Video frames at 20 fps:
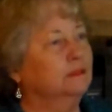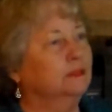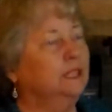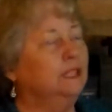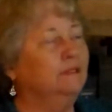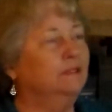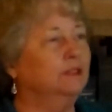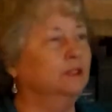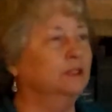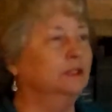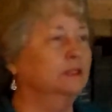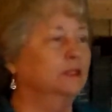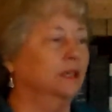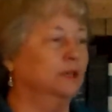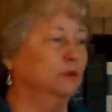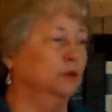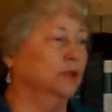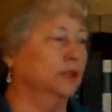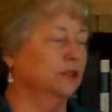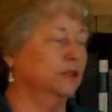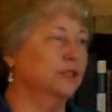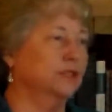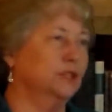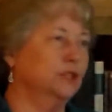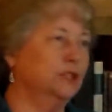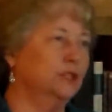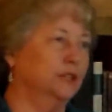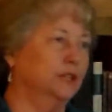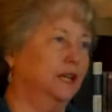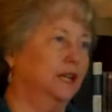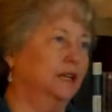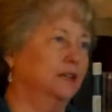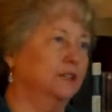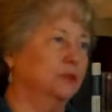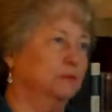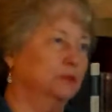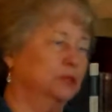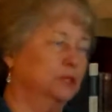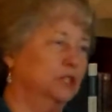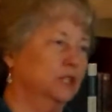Even an organization that
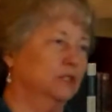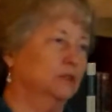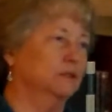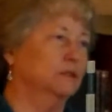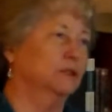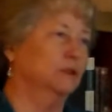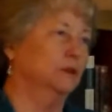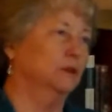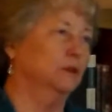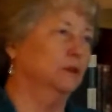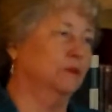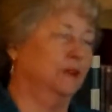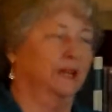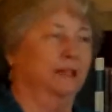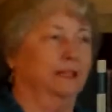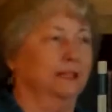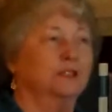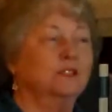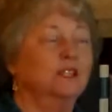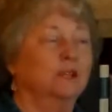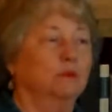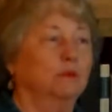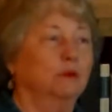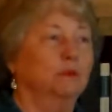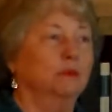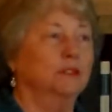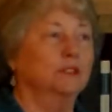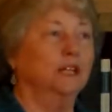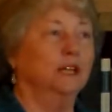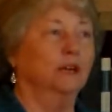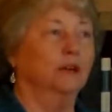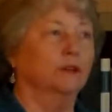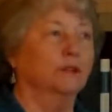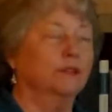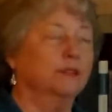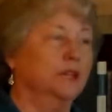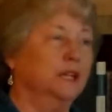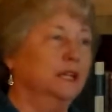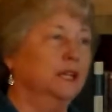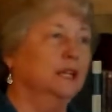has a particular goal around, let's say, women's
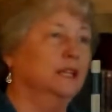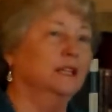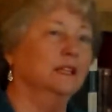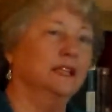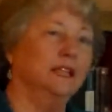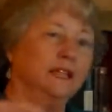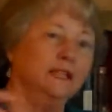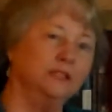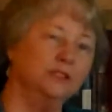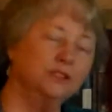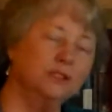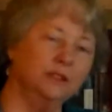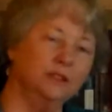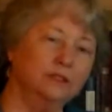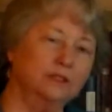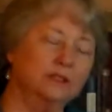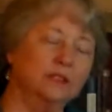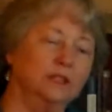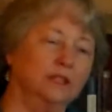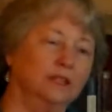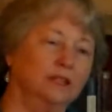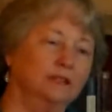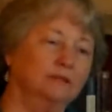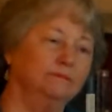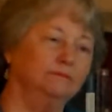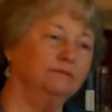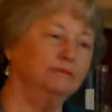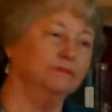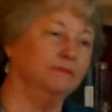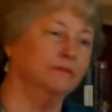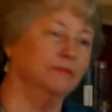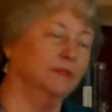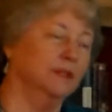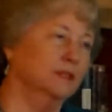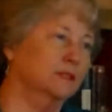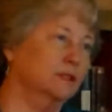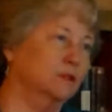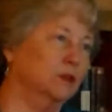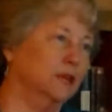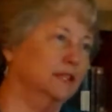health, that isn't
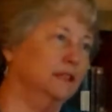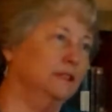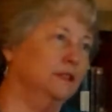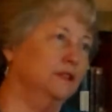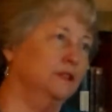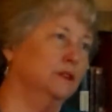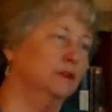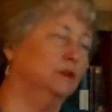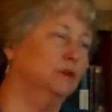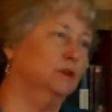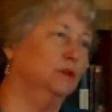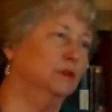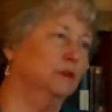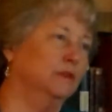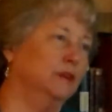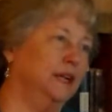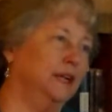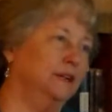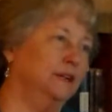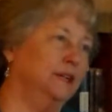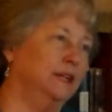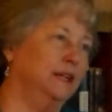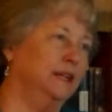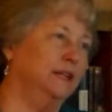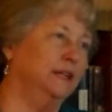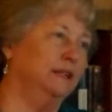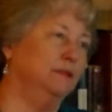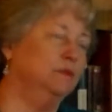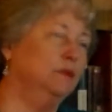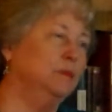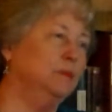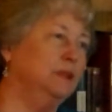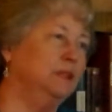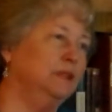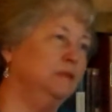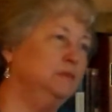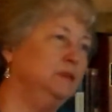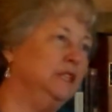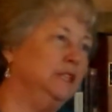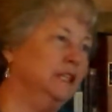directly the goal around a women
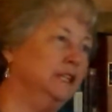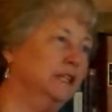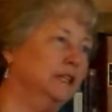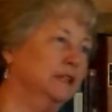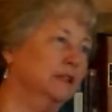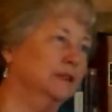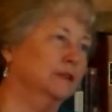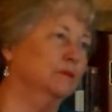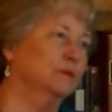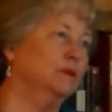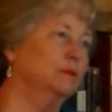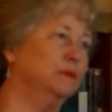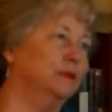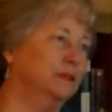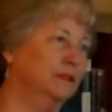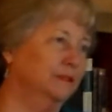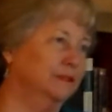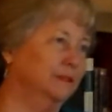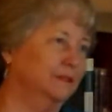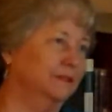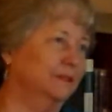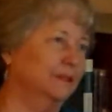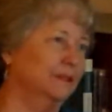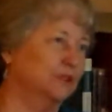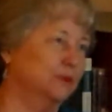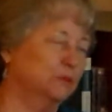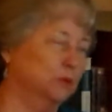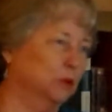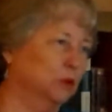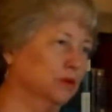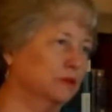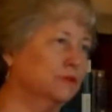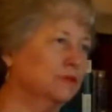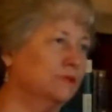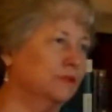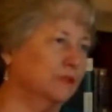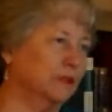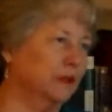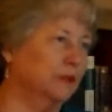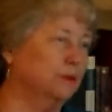in media or women in
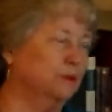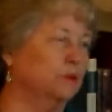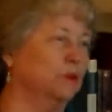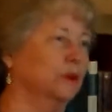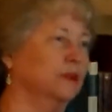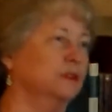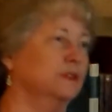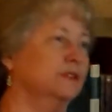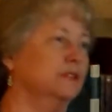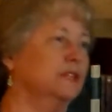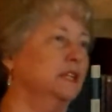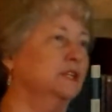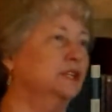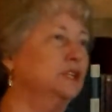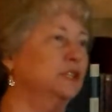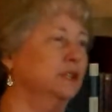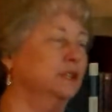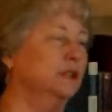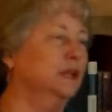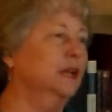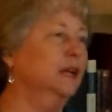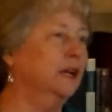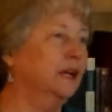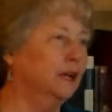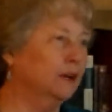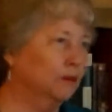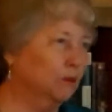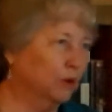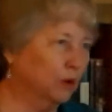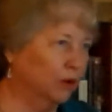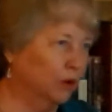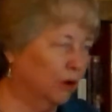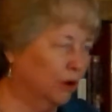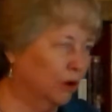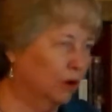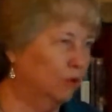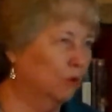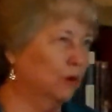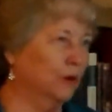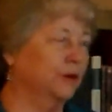sports other organization, we're
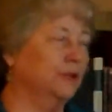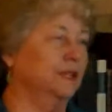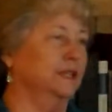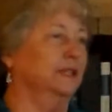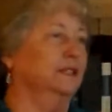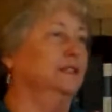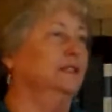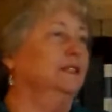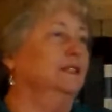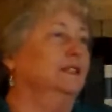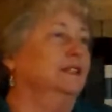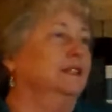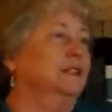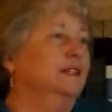all working